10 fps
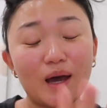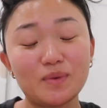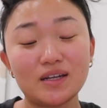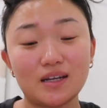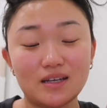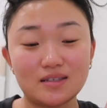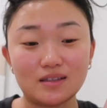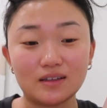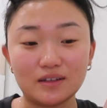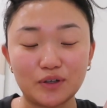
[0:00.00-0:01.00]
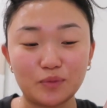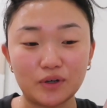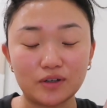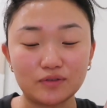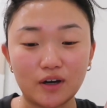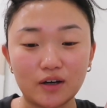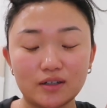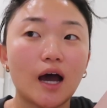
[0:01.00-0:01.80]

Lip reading: I mean, it is the living word of God.